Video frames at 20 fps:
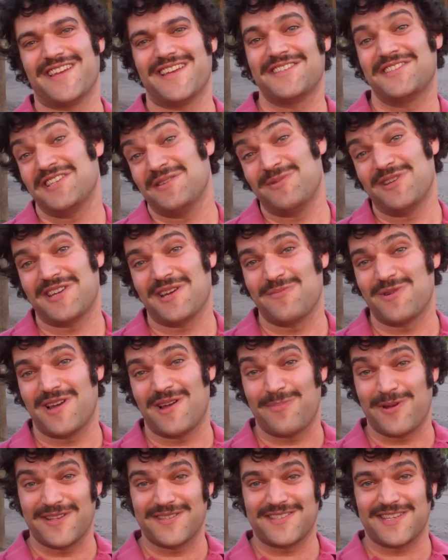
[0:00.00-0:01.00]
They see me coming
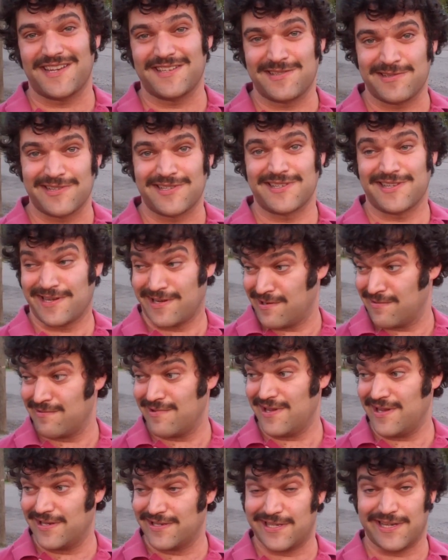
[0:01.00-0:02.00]
up on stage, they're just like, all
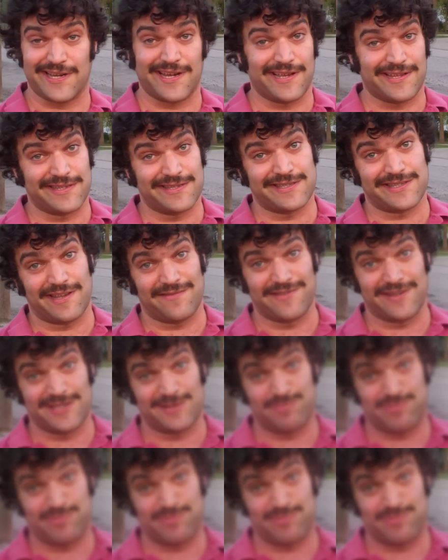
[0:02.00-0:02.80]
right, check out the 70s